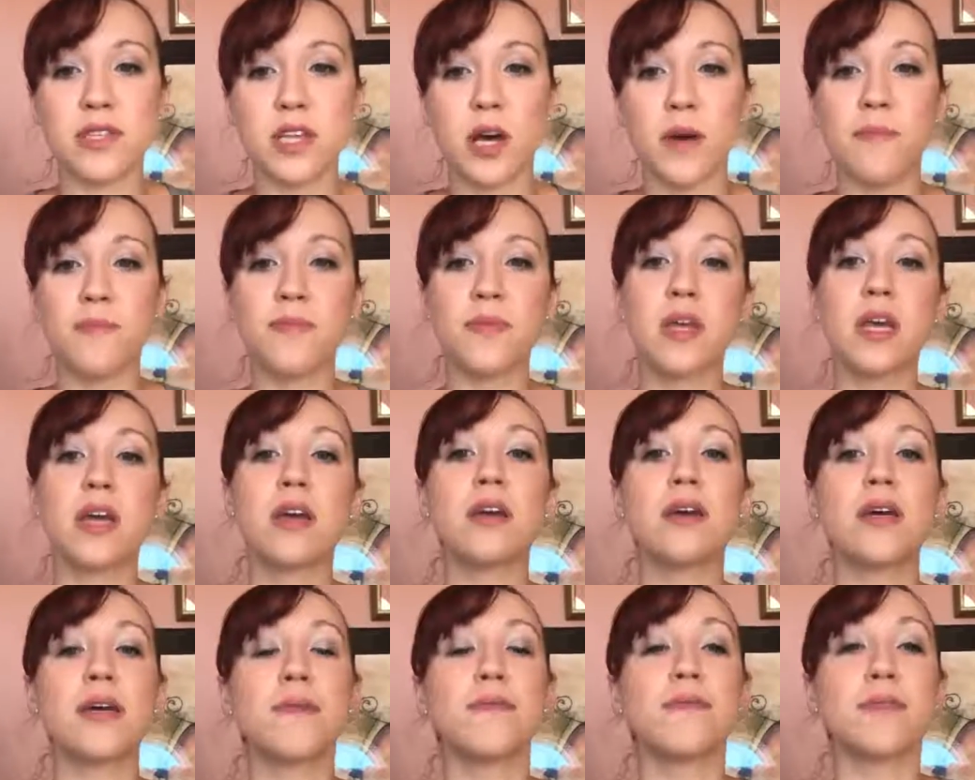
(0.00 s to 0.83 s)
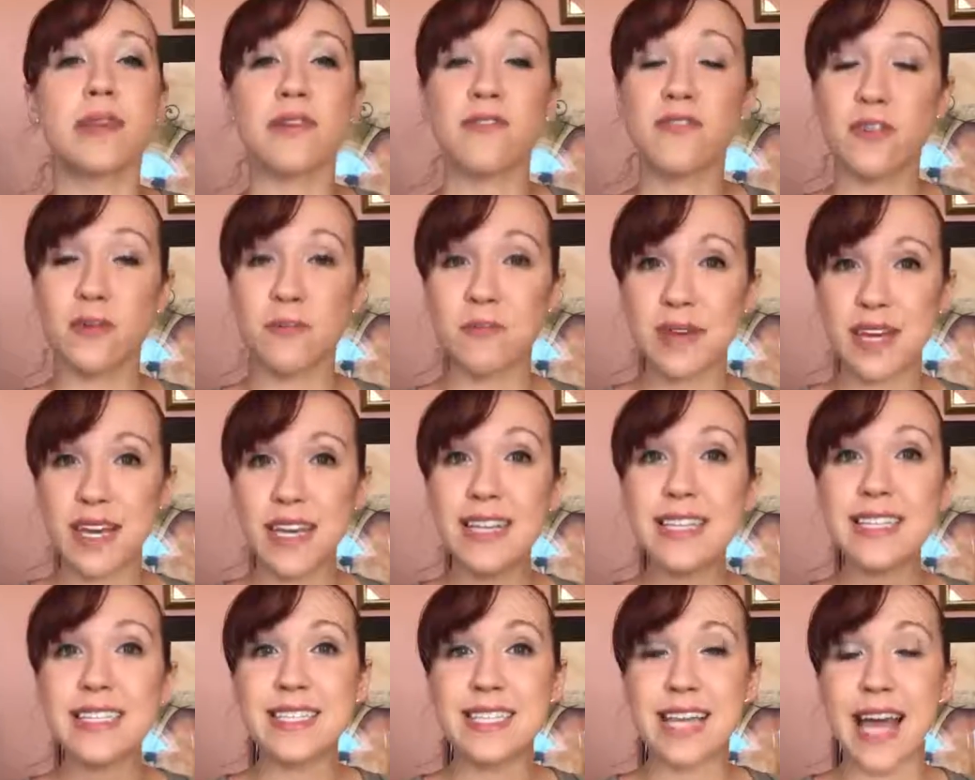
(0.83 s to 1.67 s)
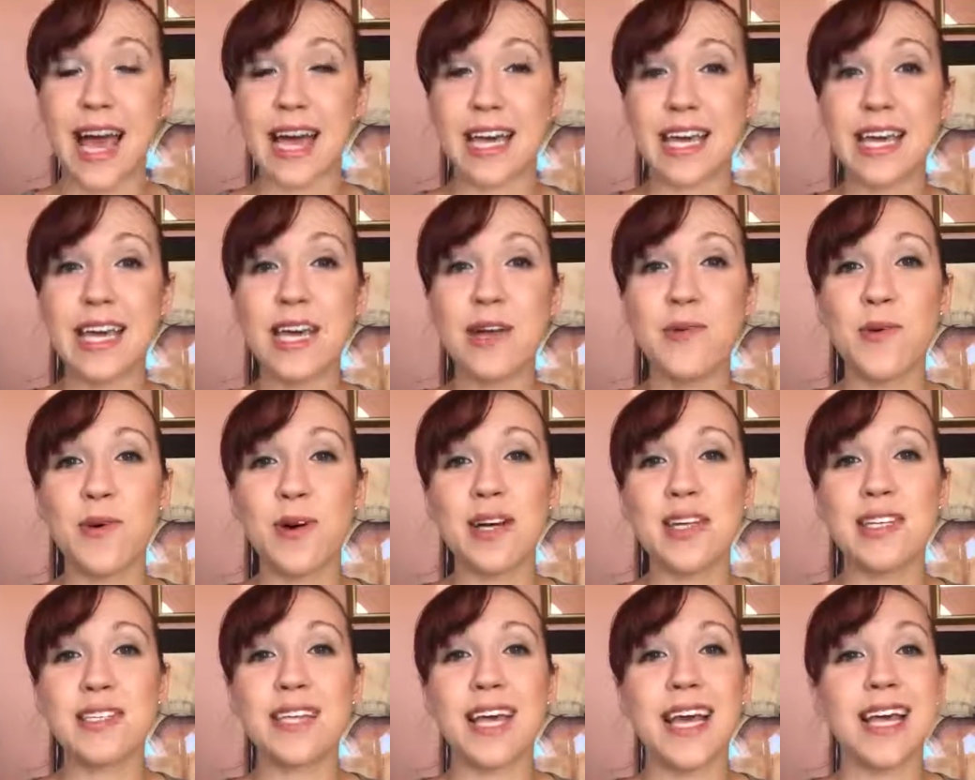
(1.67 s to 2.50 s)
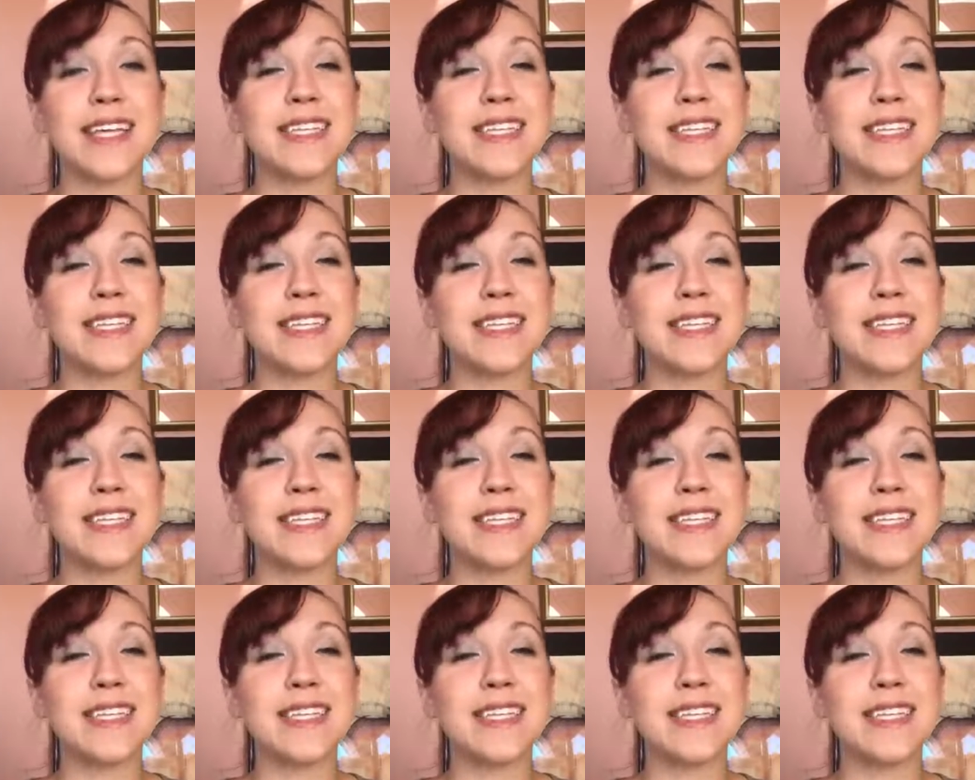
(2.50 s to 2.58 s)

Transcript: So for me, snacking was